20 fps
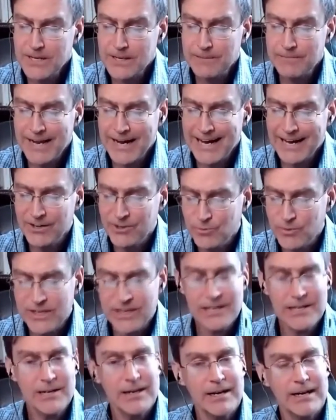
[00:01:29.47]
How did
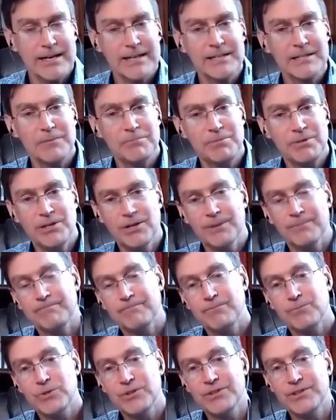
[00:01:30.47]
we end up here
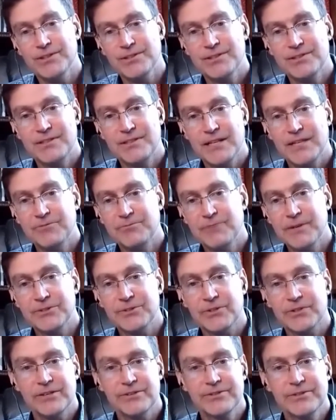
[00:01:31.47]
with this state of
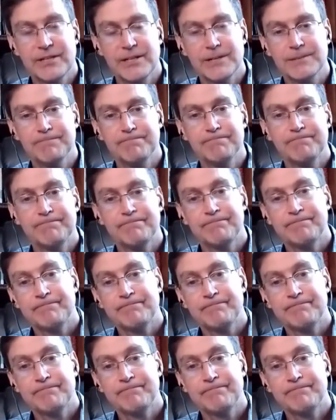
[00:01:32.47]
mental health care?